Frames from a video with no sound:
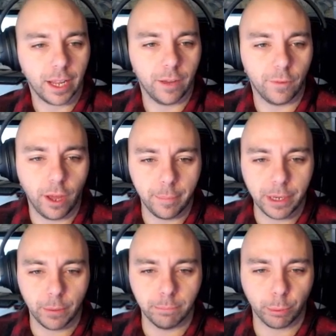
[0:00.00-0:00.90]
I thought I'd be
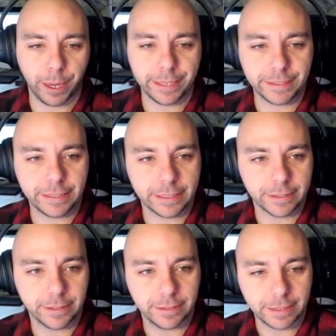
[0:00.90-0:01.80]
on brand
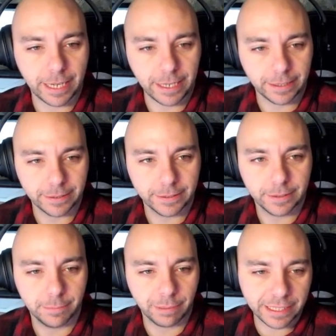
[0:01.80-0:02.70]
today.
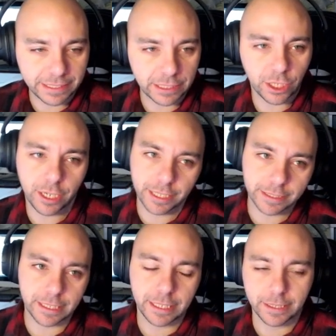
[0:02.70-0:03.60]
Black t-shirt
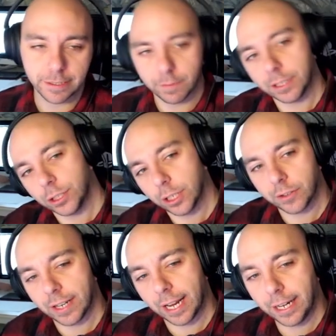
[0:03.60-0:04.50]
yesterday, red shirt
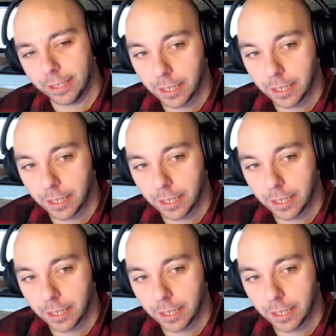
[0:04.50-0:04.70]
today,